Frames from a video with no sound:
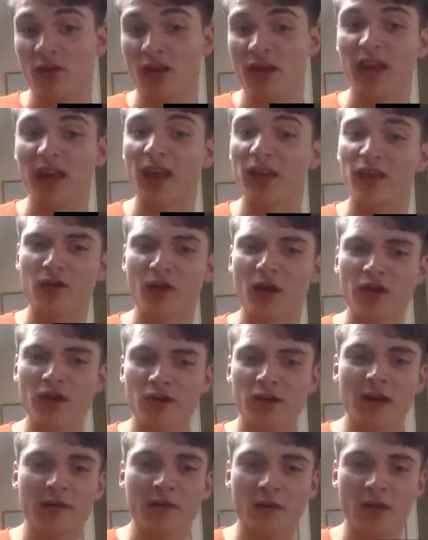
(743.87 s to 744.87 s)
I think at the
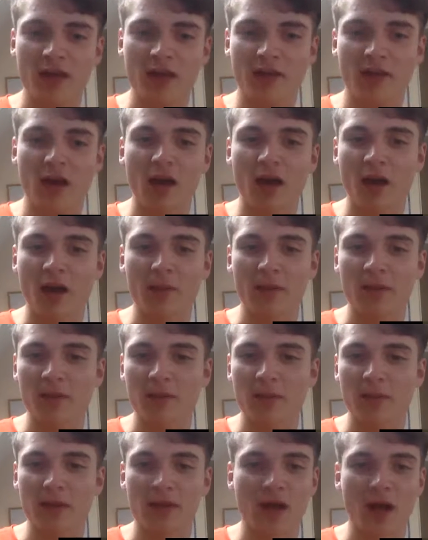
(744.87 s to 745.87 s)
graduate level that's higher,
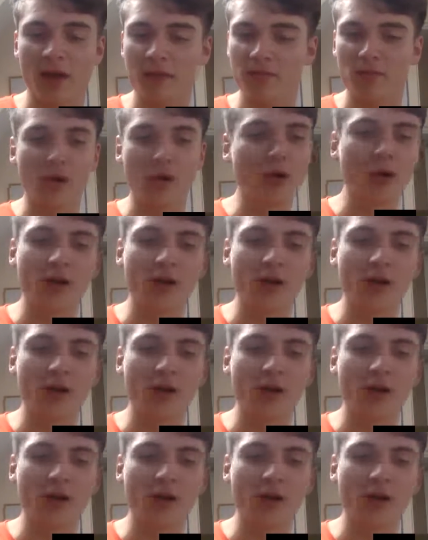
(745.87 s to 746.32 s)
but I'm not